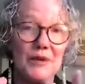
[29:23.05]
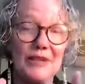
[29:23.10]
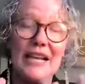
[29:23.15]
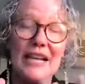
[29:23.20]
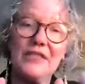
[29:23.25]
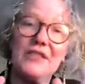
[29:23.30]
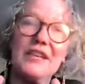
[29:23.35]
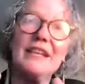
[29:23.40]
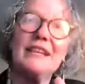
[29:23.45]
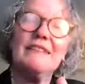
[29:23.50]
And
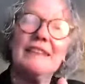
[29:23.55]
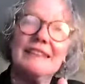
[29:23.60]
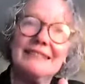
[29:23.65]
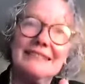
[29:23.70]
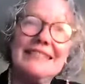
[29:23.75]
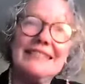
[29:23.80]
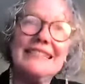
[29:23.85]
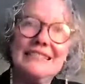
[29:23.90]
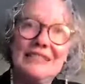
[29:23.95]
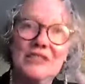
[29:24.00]
I think
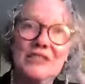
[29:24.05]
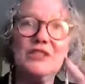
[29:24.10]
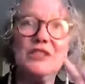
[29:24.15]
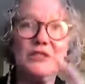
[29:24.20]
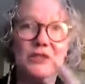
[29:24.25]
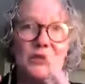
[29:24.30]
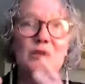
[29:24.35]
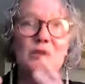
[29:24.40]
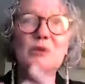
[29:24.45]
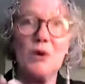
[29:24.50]
that's easier to
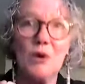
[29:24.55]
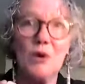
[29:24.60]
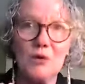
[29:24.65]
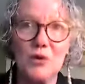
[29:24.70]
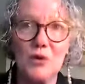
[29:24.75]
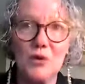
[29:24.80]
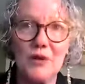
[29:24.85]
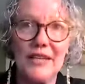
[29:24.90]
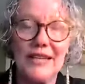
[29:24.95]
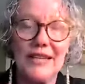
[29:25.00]
do
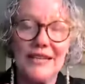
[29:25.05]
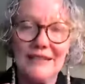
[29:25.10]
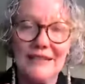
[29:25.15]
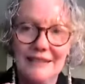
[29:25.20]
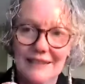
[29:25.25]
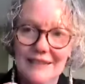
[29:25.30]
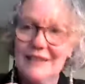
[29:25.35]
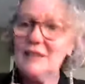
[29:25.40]
locally